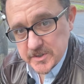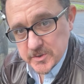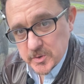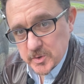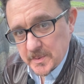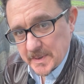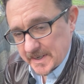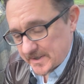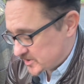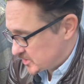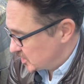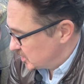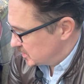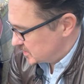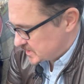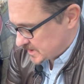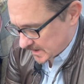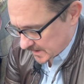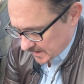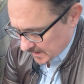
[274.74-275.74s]
to talk about
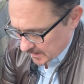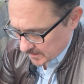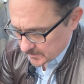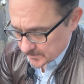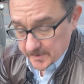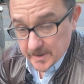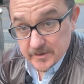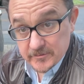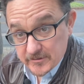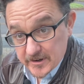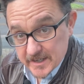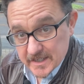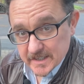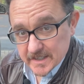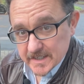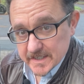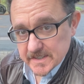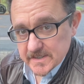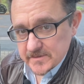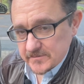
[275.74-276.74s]
charging now and red
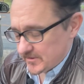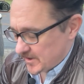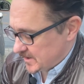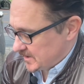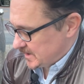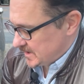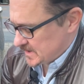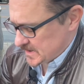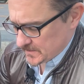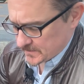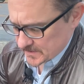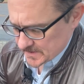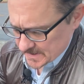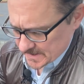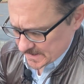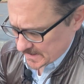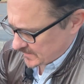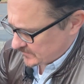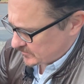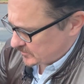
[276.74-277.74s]
lights. Red lights,
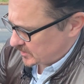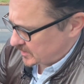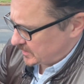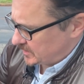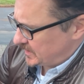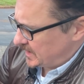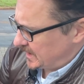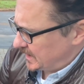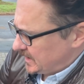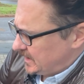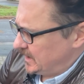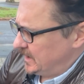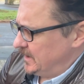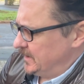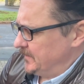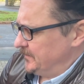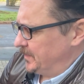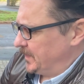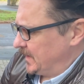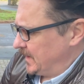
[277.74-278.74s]
obviously never a good thing.
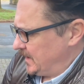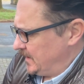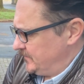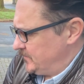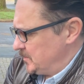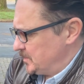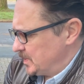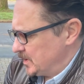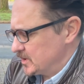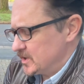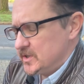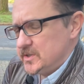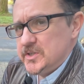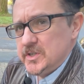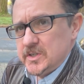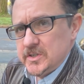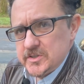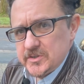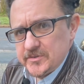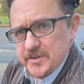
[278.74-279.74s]
If you plug your
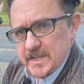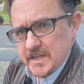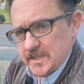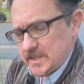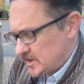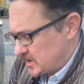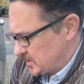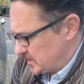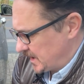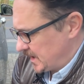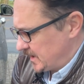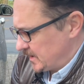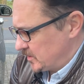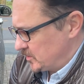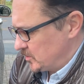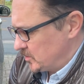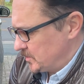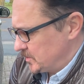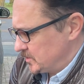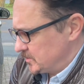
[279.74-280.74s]
charger in and you don't get the
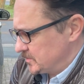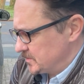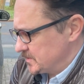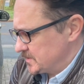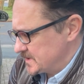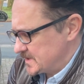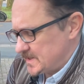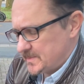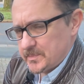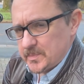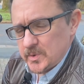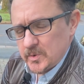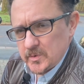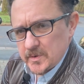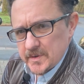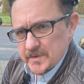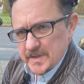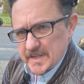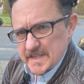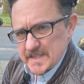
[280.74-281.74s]
normal
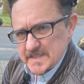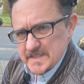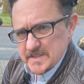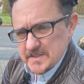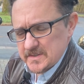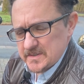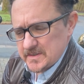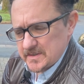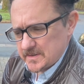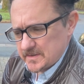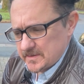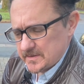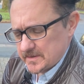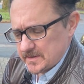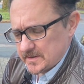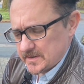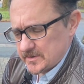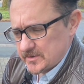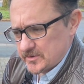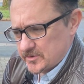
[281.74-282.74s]
symbol, I think it's
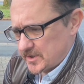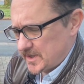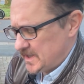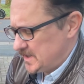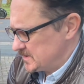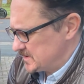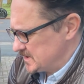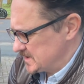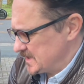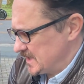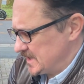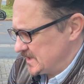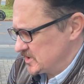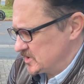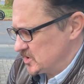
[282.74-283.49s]
green to say it's